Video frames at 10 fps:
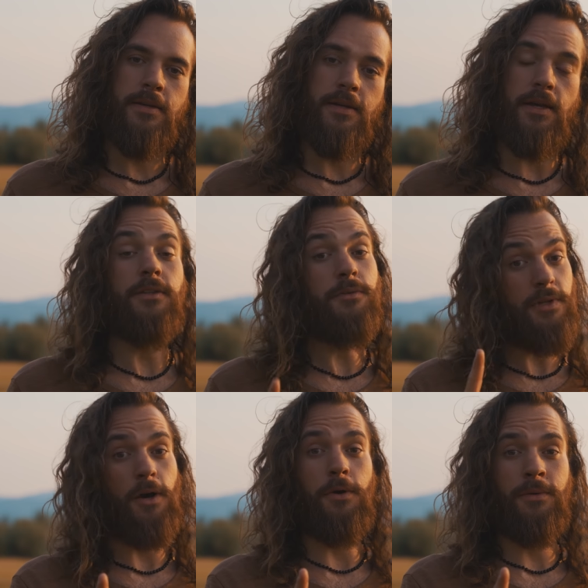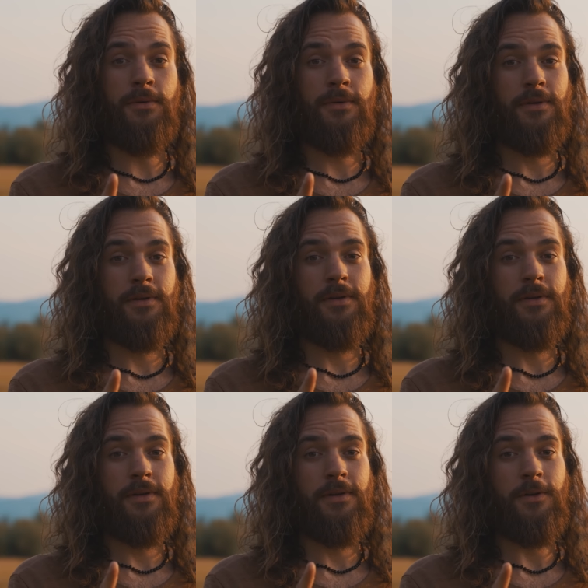And you know,
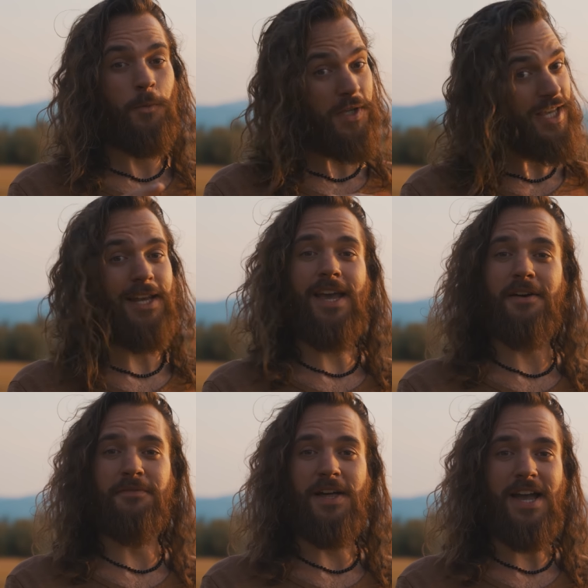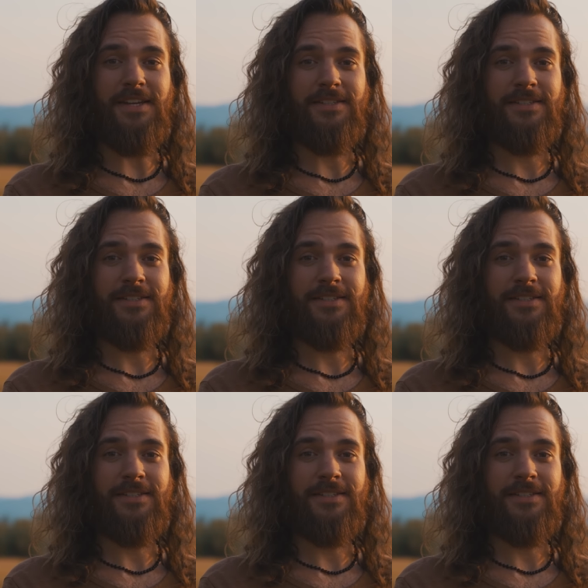we can't have that.